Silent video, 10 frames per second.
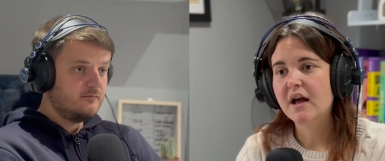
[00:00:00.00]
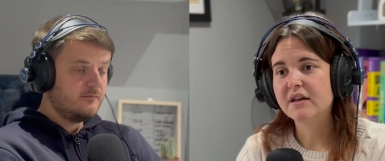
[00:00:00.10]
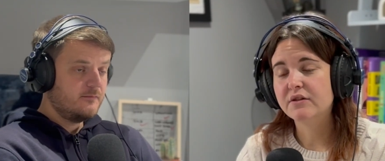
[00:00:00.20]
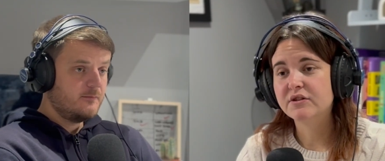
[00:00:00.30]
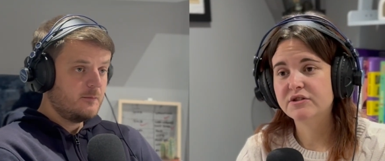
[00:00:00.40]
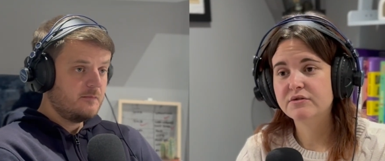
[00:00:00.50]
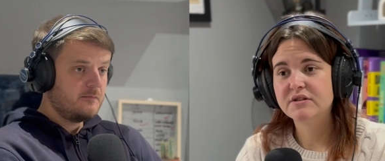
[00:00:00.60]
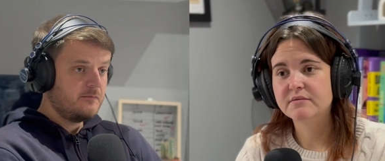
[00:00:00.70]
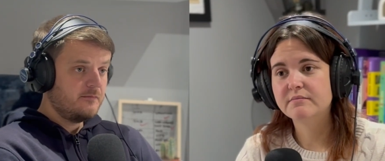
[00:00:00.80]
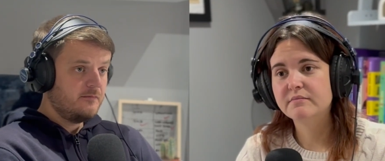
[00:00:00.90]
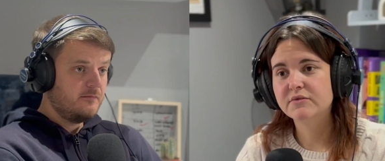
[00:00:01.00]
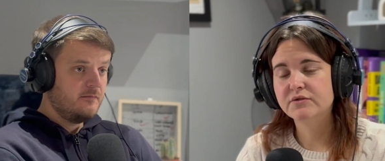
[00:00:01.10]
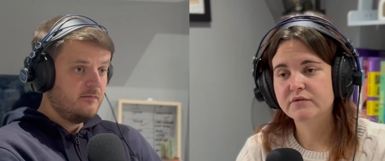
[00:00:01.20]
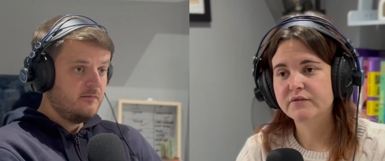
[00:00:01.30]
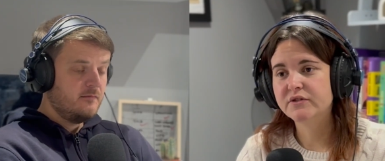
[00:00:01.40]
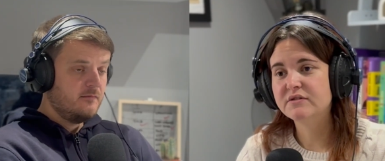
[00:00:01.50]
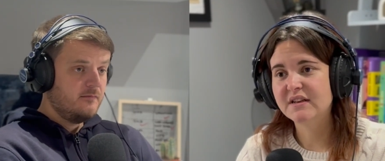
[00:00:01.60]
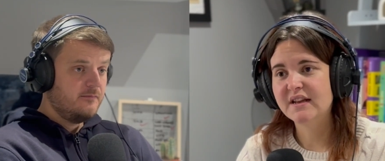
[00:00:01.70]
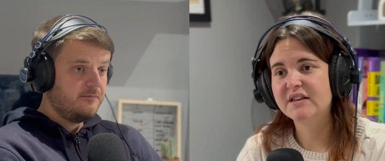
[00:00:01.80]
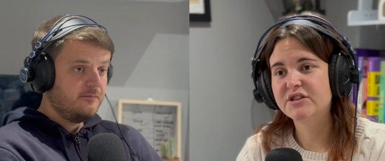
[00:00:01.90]
Speaker 1: you can use them, your reviews in
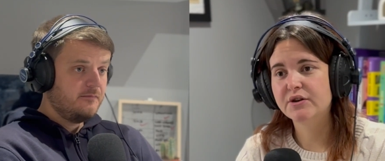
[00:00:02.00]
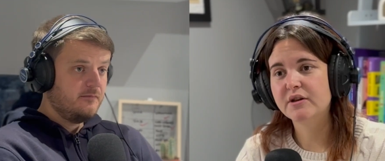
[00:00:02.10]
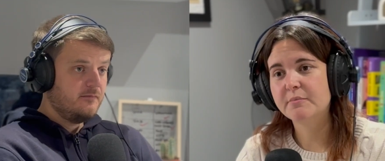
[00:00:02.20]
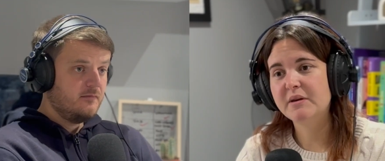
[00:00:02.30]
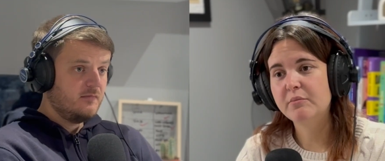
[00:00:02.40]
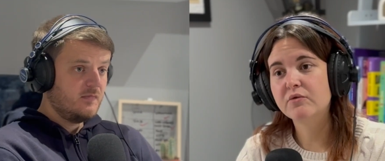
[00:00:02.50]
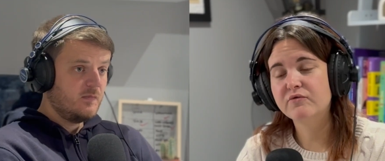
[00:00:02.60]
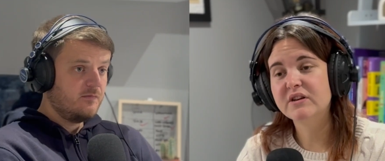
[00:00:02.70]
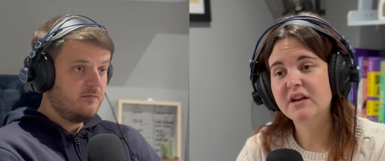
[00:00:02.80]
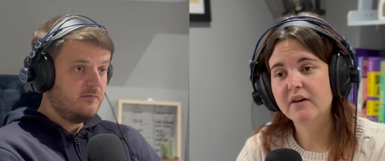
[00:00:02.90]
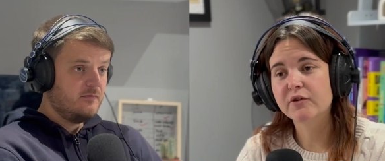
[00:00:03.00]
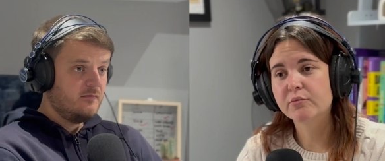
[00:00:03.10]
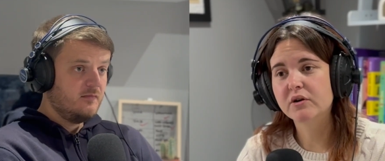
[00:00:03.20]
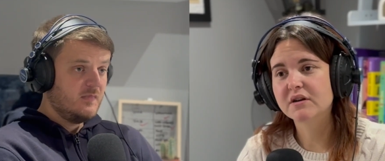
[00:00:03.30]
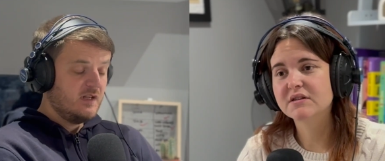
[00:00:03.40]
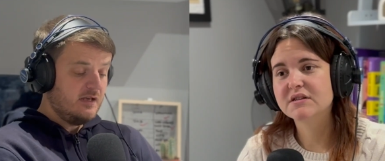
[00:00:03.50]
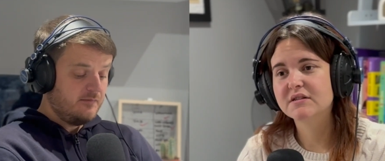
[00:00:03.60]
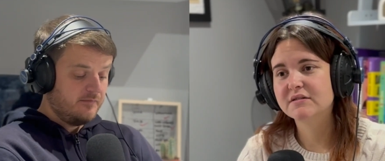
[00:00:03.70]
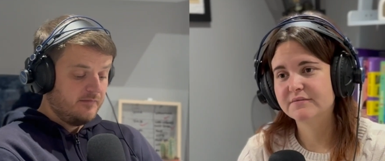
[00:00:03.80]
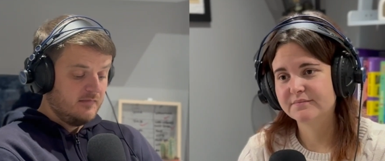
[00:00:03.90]
there to show that people really love your products.
Speaker 2: Yeah,
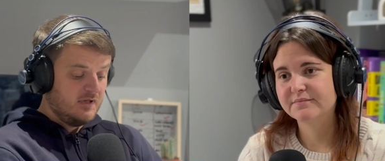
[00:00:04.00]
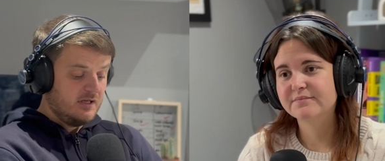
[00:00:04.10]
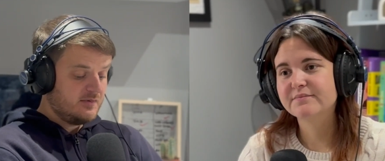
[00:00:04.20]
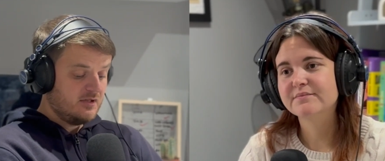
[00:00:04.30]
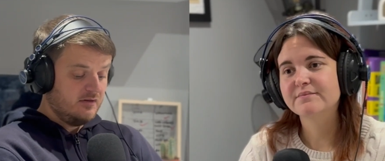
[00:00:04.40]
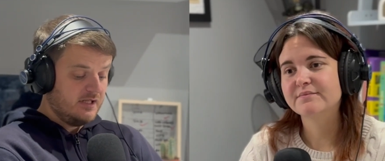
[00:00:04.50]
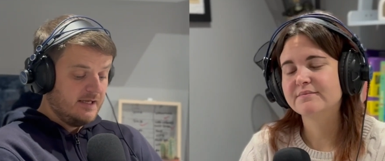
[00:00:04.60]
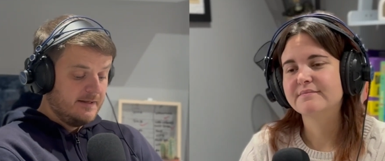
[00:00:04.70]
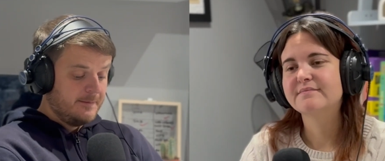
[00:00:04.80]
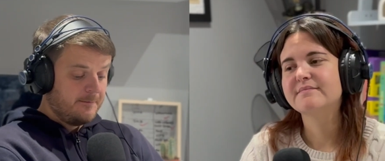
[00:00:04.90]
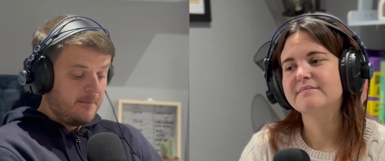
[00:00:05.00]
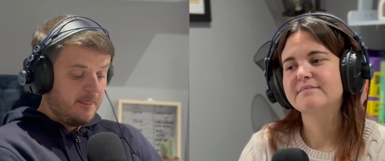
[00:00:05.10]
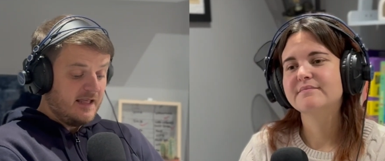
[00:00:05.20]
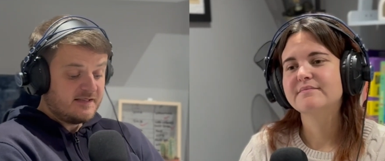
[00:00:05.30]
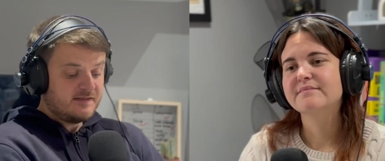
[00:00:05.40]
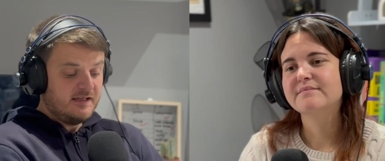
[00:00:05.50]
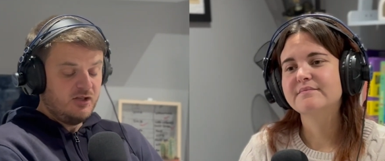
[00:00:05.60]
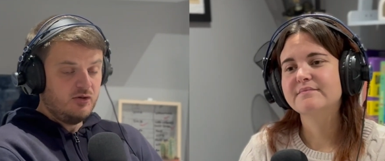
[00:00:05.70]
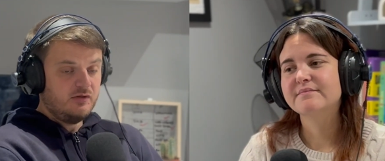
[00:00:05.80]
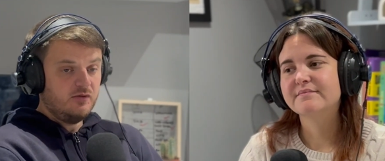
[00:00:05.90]
absolutely. That's the thing,
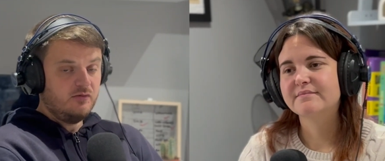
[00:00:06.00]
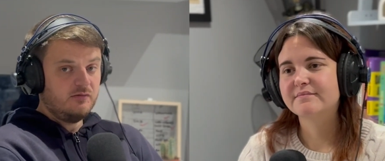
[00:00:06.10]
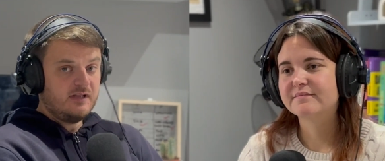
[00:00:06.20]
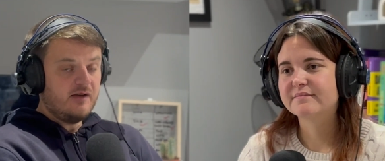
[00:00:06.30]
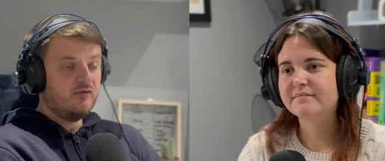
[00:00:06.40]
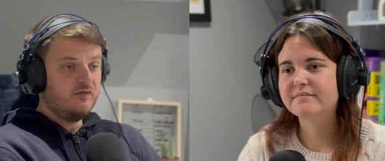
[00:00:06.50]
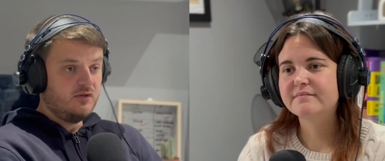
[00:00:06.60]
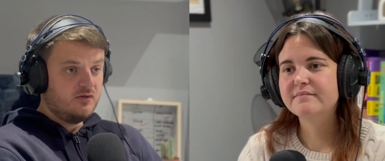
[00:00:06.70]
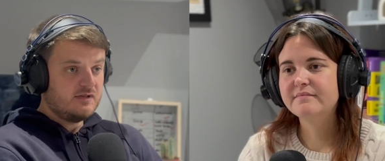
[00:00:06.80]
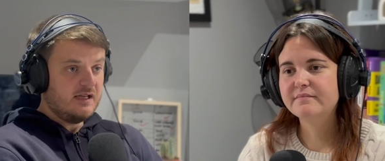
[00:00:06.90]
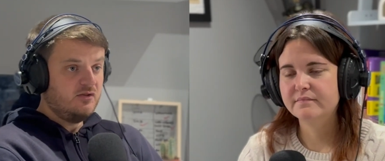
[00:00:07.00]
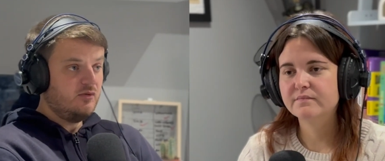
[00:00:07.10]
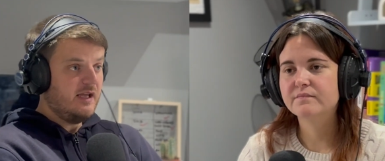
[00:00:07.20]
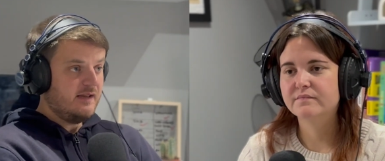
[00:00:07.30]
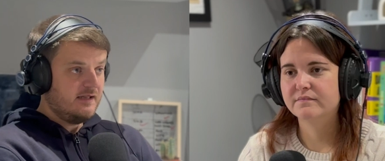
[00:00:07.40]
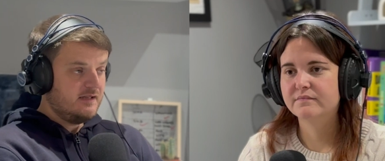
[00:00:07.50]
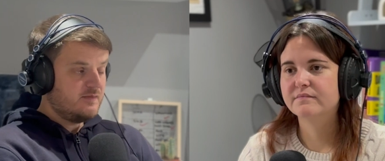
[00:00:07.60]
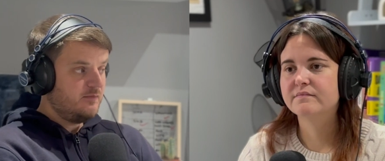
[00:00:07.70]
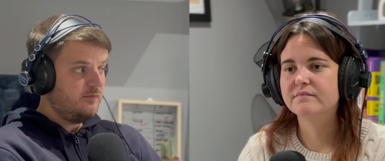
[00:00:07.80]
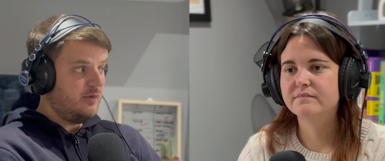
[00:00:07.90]
you, you'll get reviews and you'll get
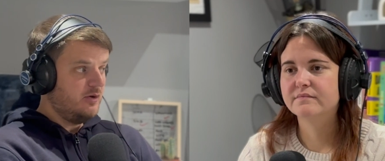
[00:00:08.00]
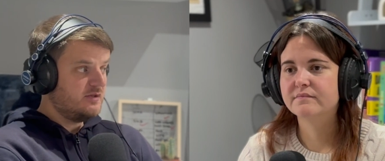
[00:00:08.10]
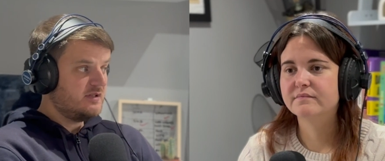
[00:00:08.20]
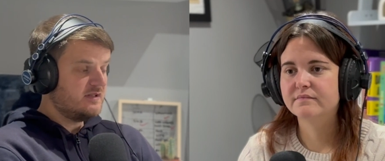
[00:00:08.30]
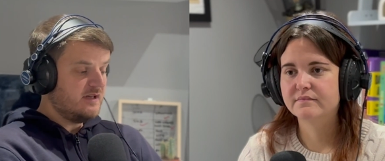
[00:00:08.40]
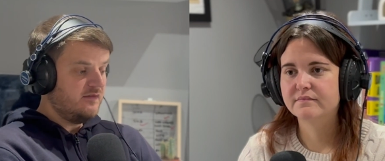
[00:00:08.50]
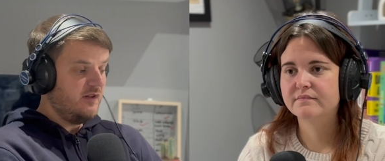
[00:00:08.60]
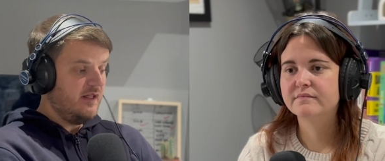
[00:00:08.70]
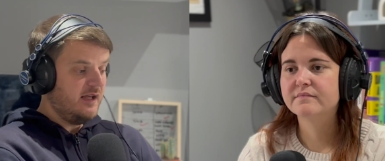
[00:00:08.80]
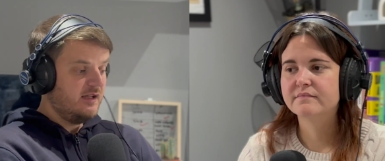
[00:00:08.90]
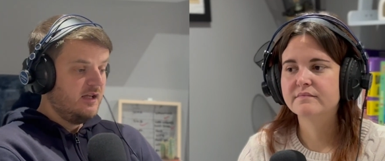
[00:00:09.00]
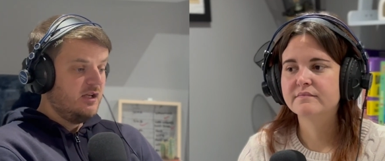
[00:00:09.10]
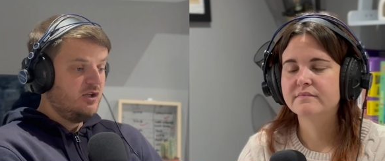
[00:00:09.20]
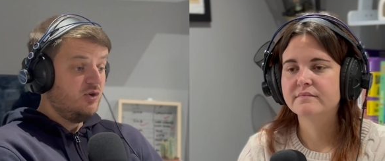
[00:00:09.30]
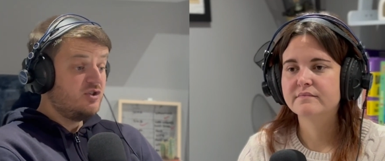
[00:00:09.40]
these posts and stuff like that. You